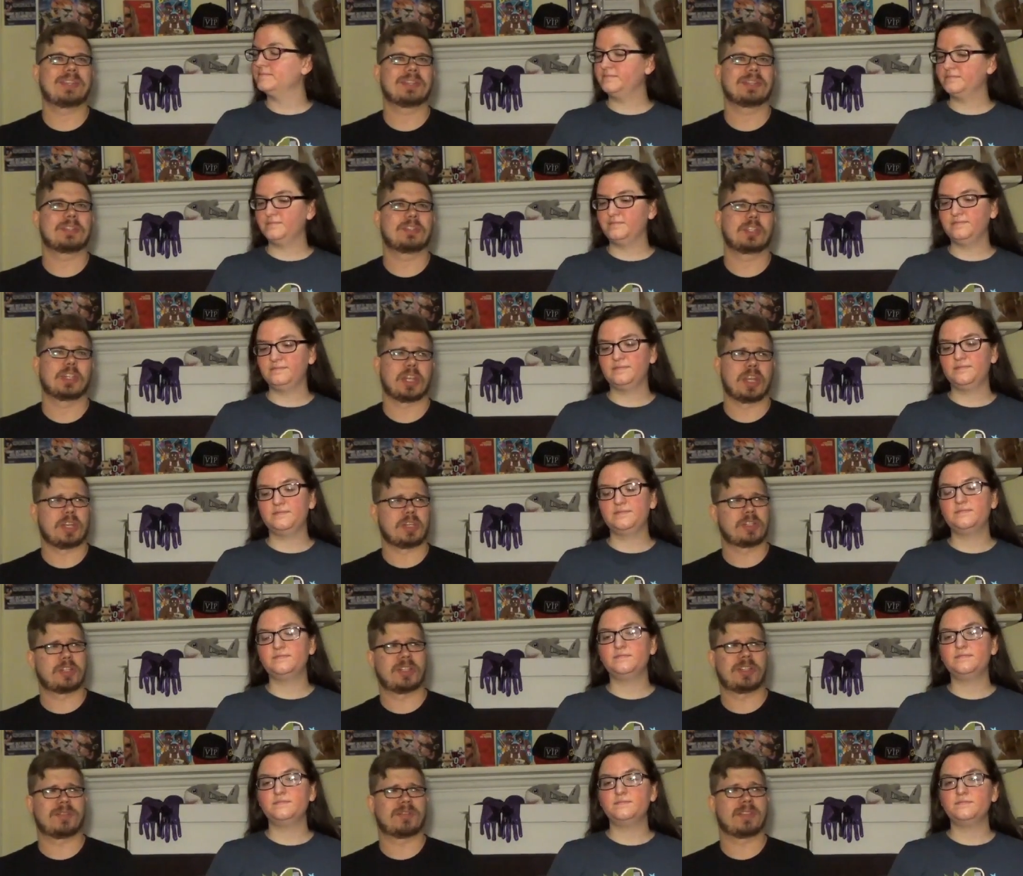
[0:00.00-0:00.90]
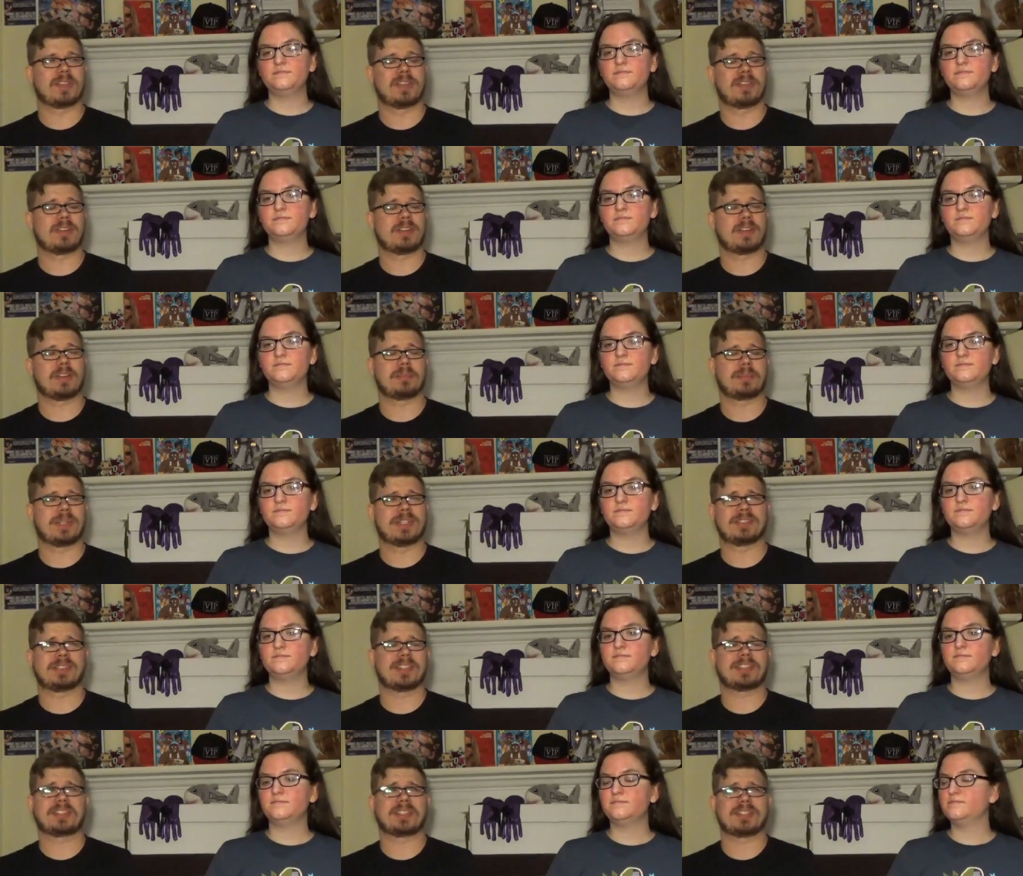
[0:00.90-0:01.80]
Speaker 1: a changing of the guard because
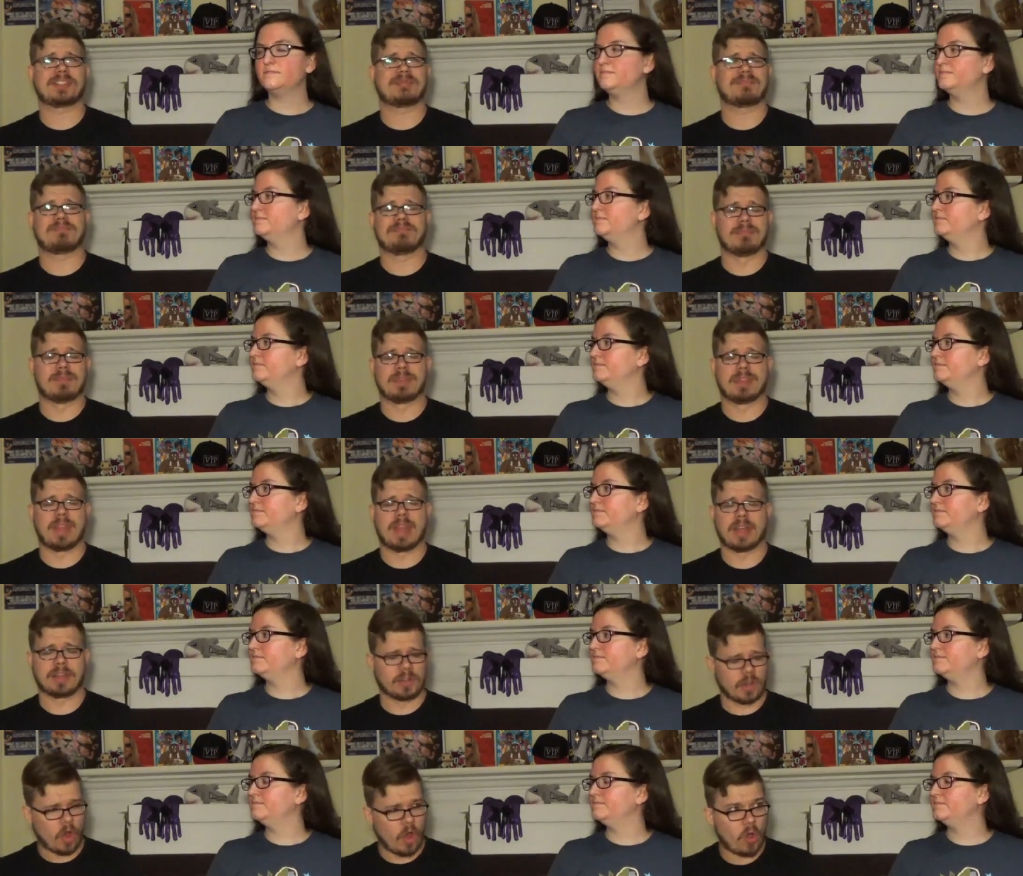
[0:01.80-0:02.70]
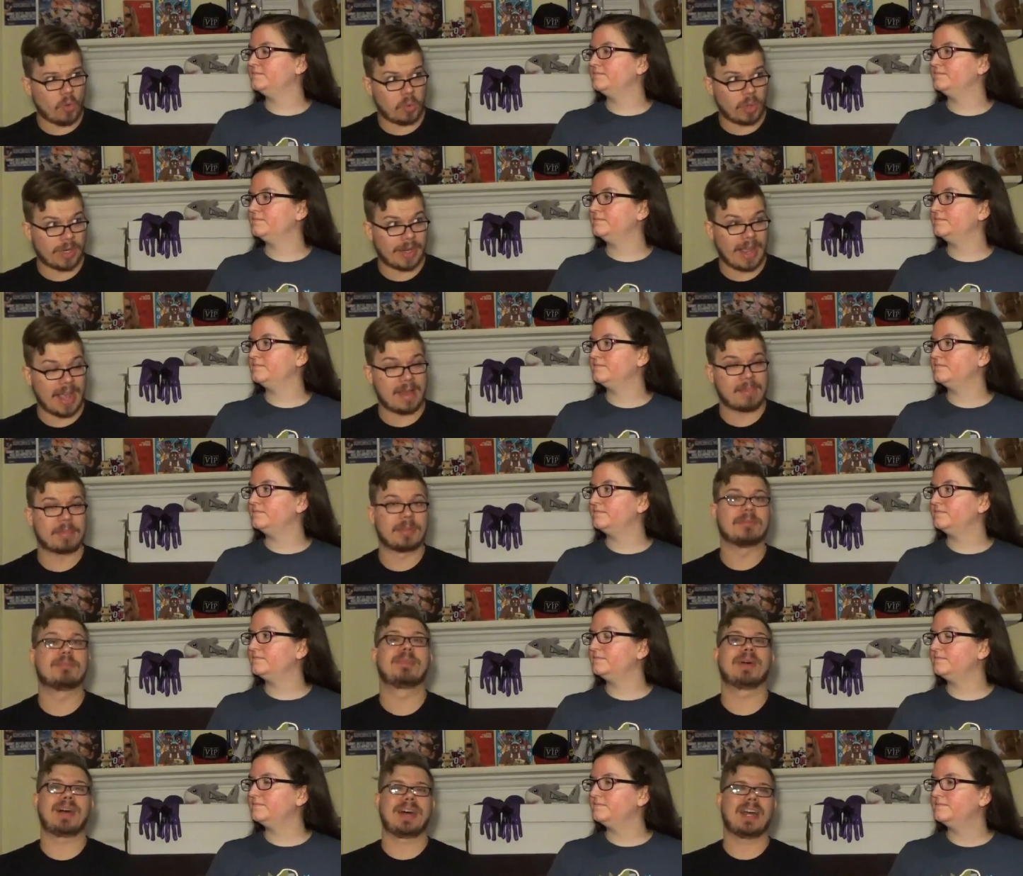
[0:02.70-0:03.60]
that's a, not at all what happened,
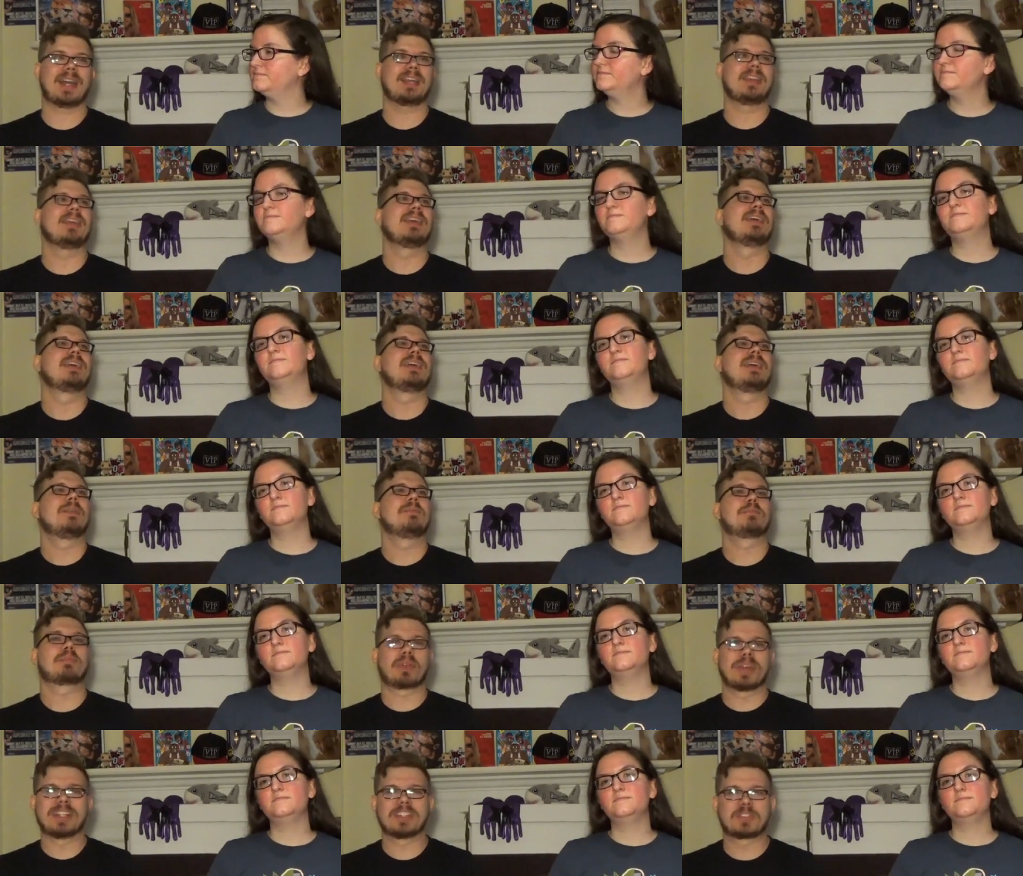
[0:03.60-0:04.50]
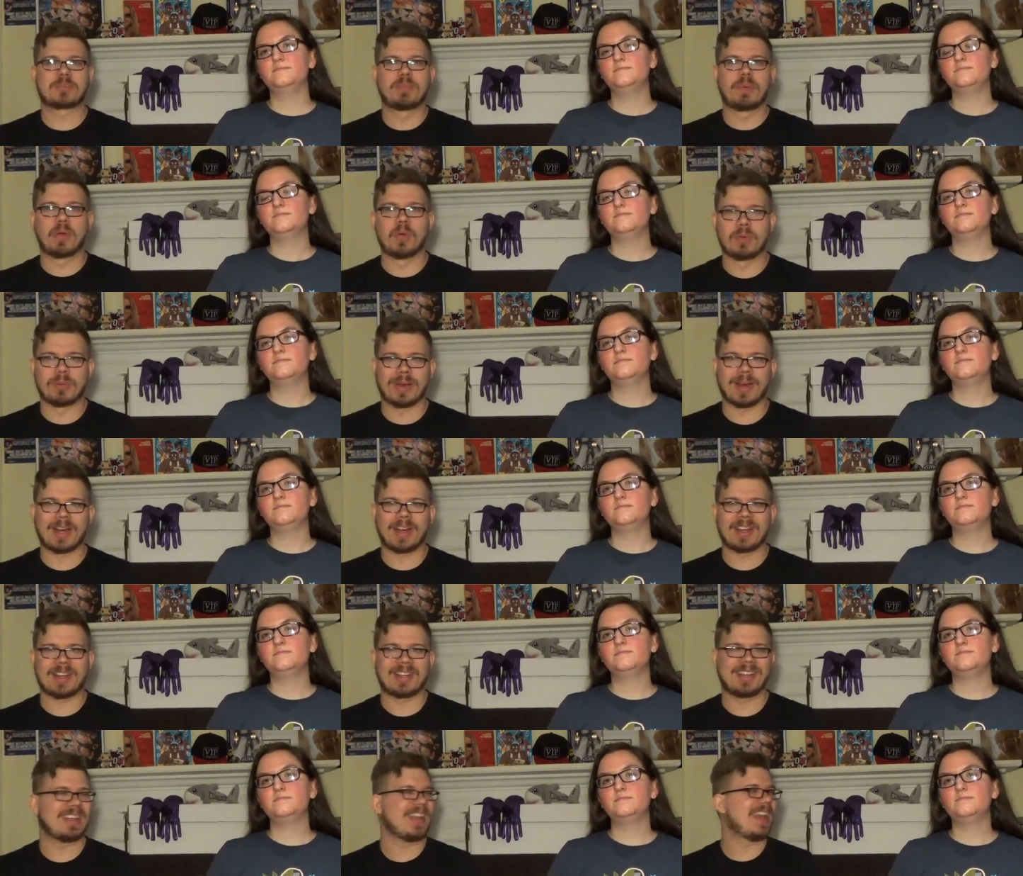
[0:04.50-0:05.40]
but Prince Puma